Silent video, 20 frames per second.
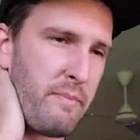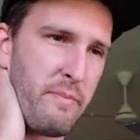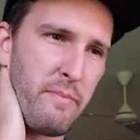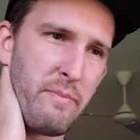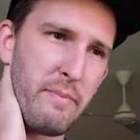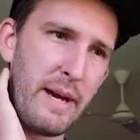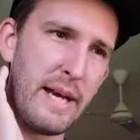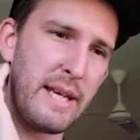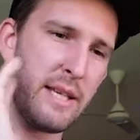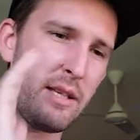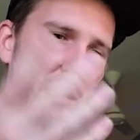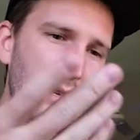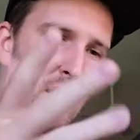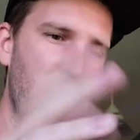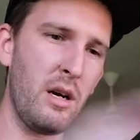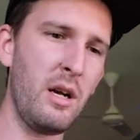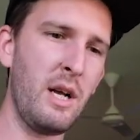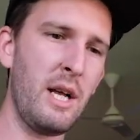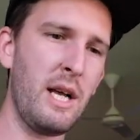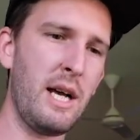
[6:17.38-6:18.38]
bass.
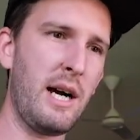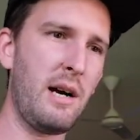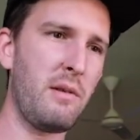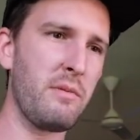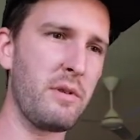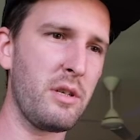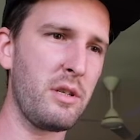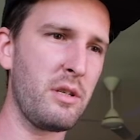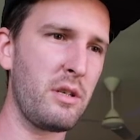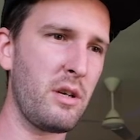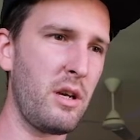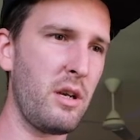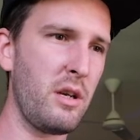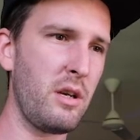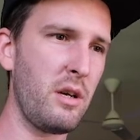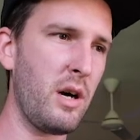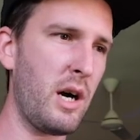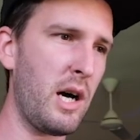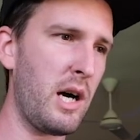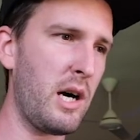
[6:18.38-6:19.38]
So I wanna show
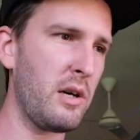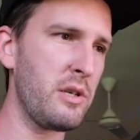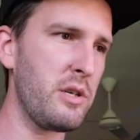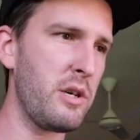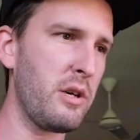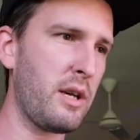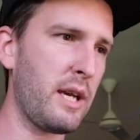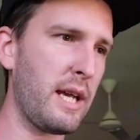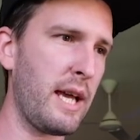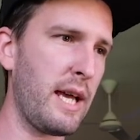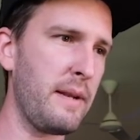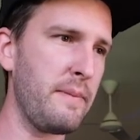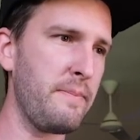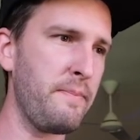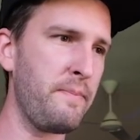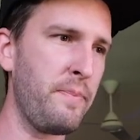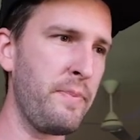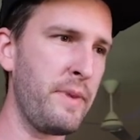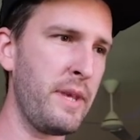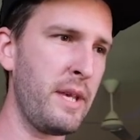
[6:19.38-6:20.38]
you how you
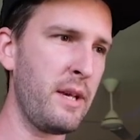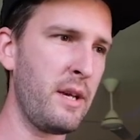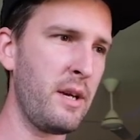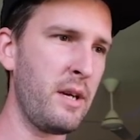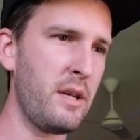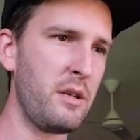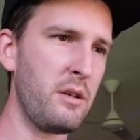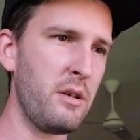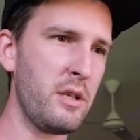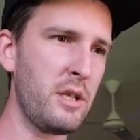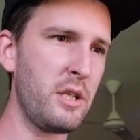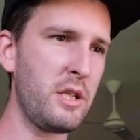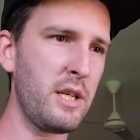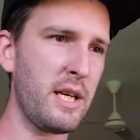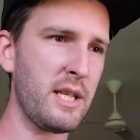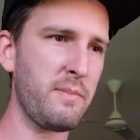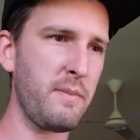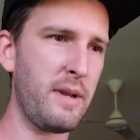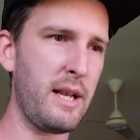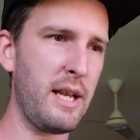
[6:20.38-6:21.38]
can use
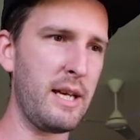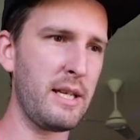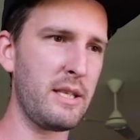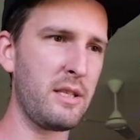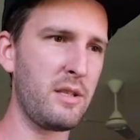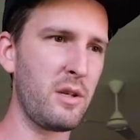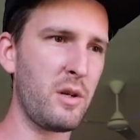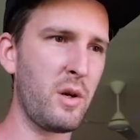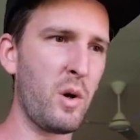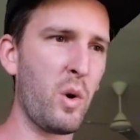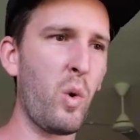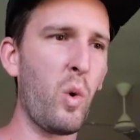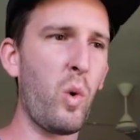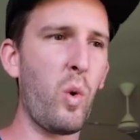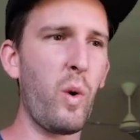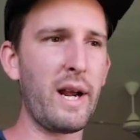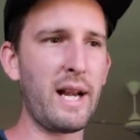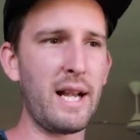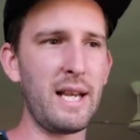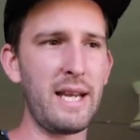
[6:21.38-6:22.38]
adjustment layers to
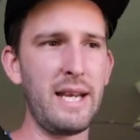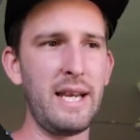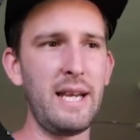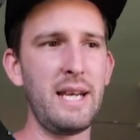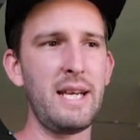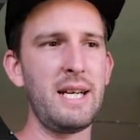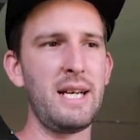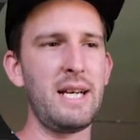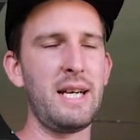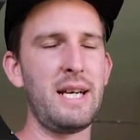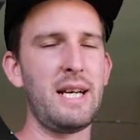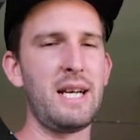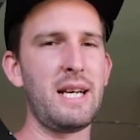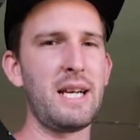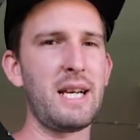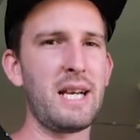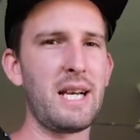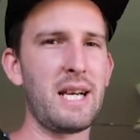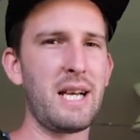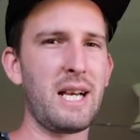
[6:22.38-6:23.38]
quickly
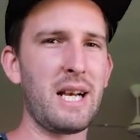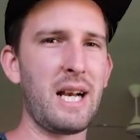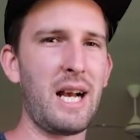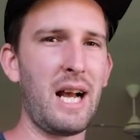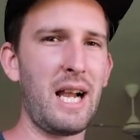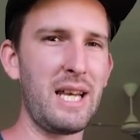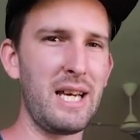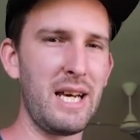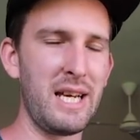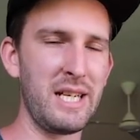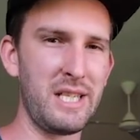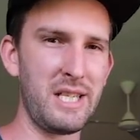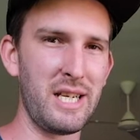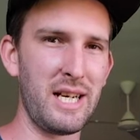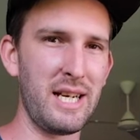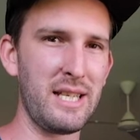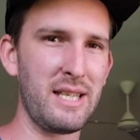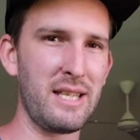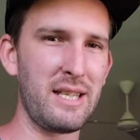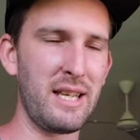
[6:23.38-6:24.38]
color
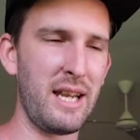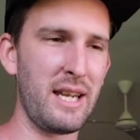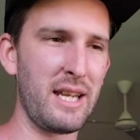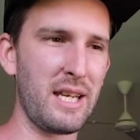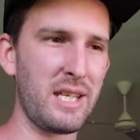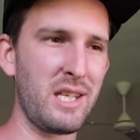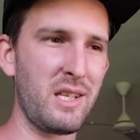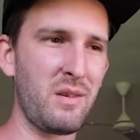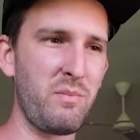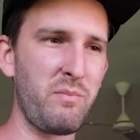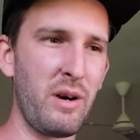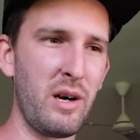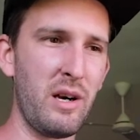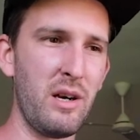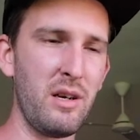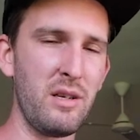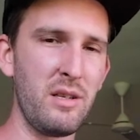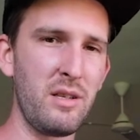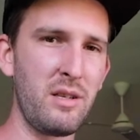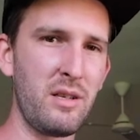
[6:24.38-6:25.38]
adjust and
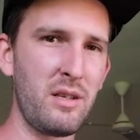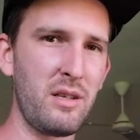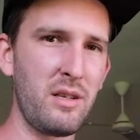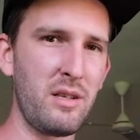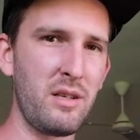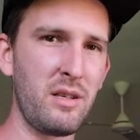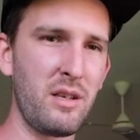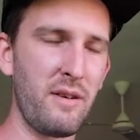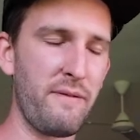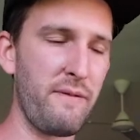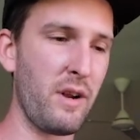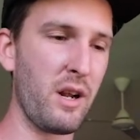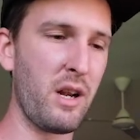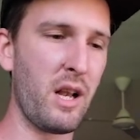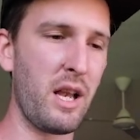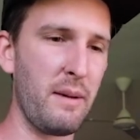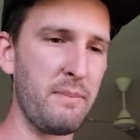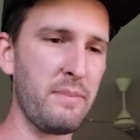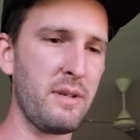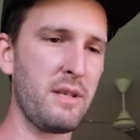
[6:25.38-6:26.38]
expose different
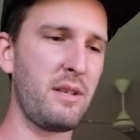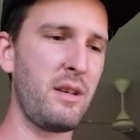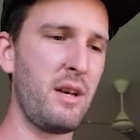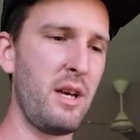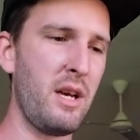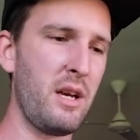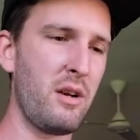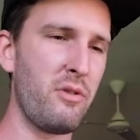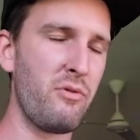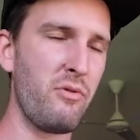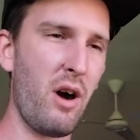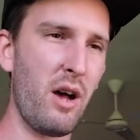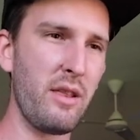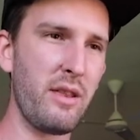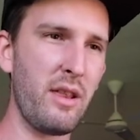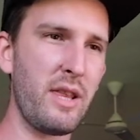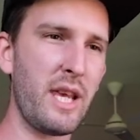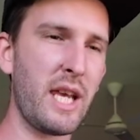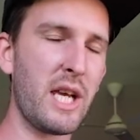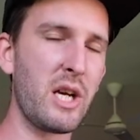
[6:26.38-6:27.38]
clips
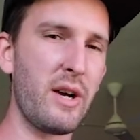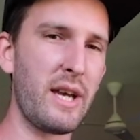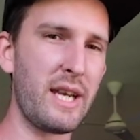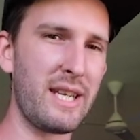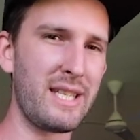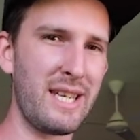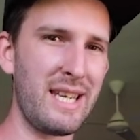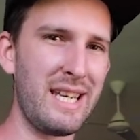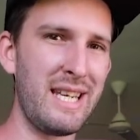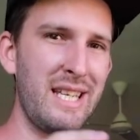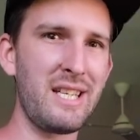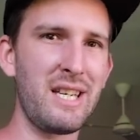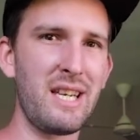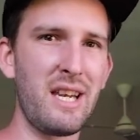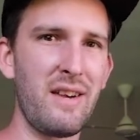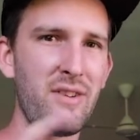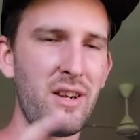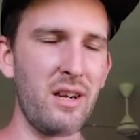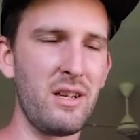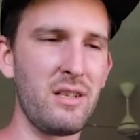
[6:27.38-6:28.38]
rather than going to each and
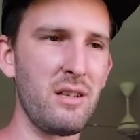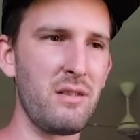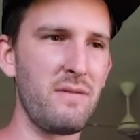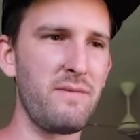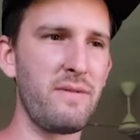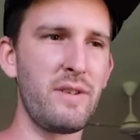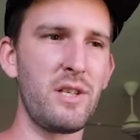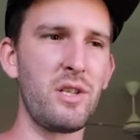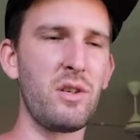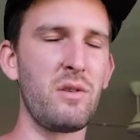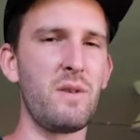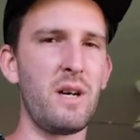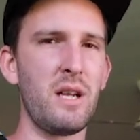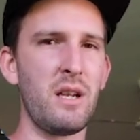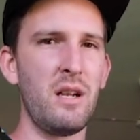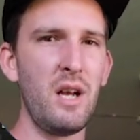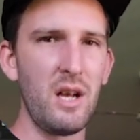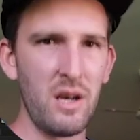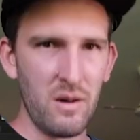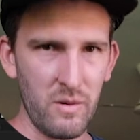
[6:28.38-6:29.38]
every individual
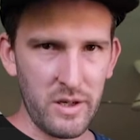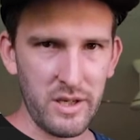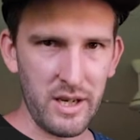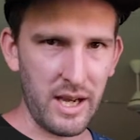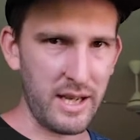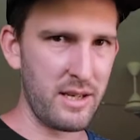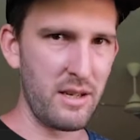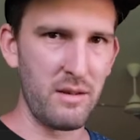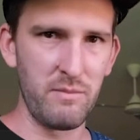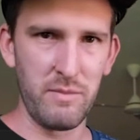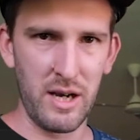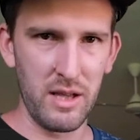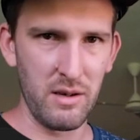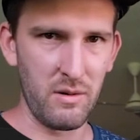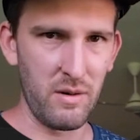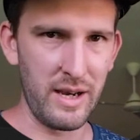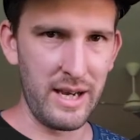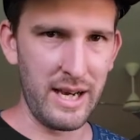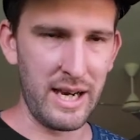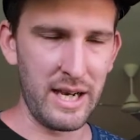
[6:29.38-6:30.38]
one, which I did, by the
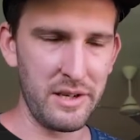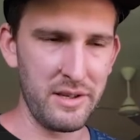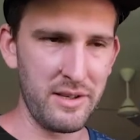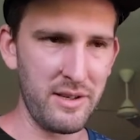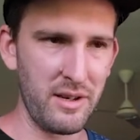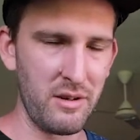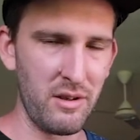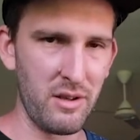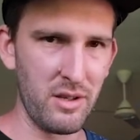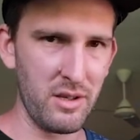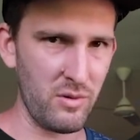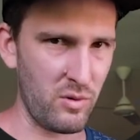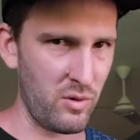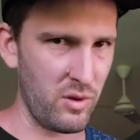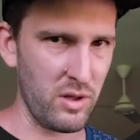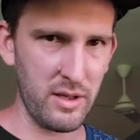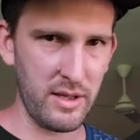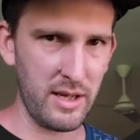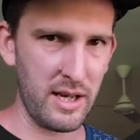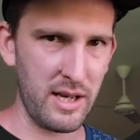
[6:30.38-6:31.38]
way. I used to do this
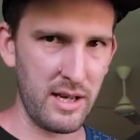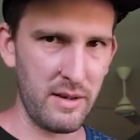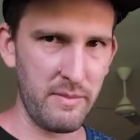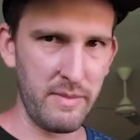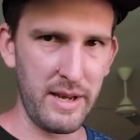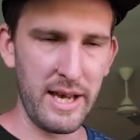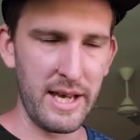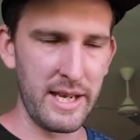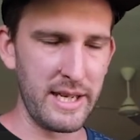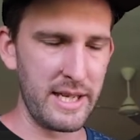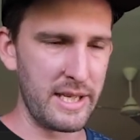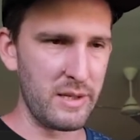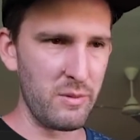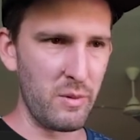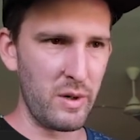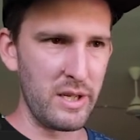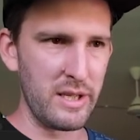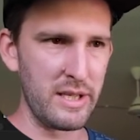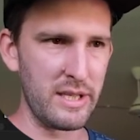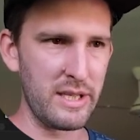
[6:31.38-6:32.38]
all the time and it
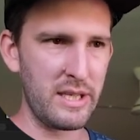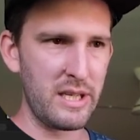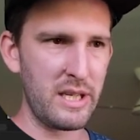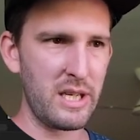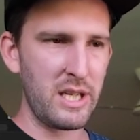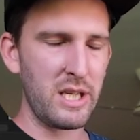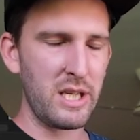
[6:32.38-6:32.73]
was